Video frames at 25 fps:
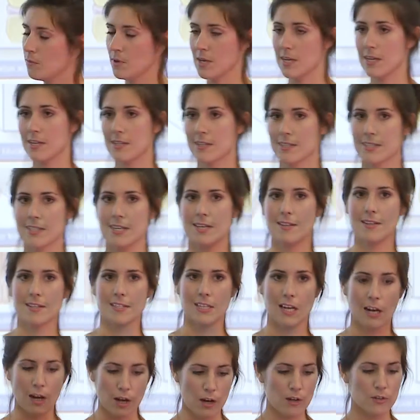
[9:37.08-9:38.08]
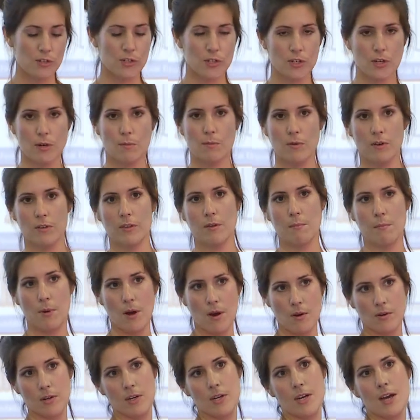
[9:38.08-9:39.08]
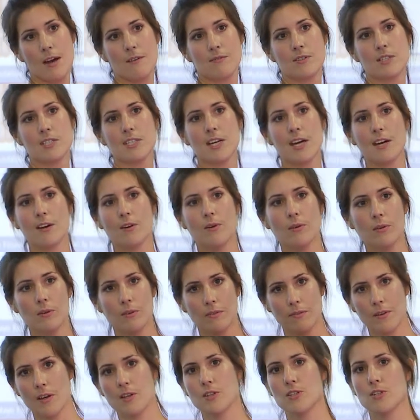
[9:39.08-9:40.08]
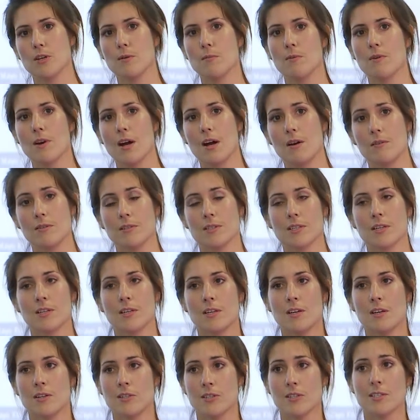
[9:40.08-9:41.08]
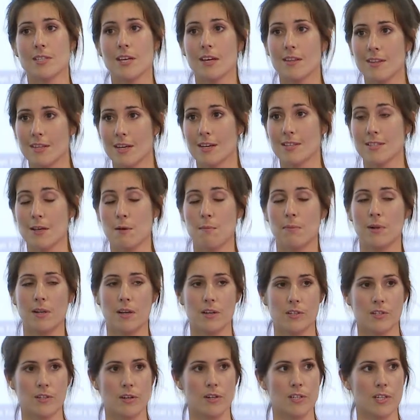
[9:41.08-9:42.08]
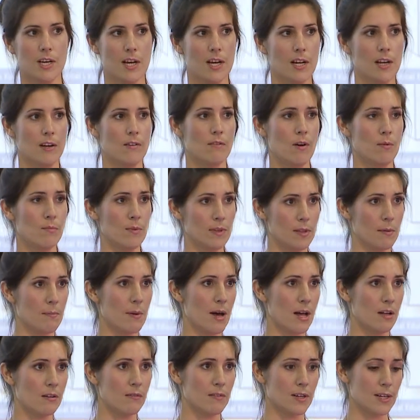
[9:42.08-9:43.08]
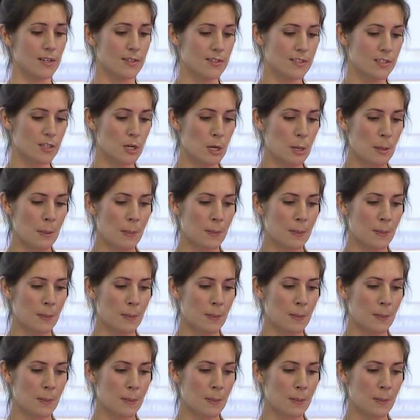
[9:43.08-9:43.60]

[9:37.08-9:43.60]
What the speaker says: where you can see there's a large tumour on the bone, and you have to take all of that tumour out, just like the example I showed you earlier on with the pelvis.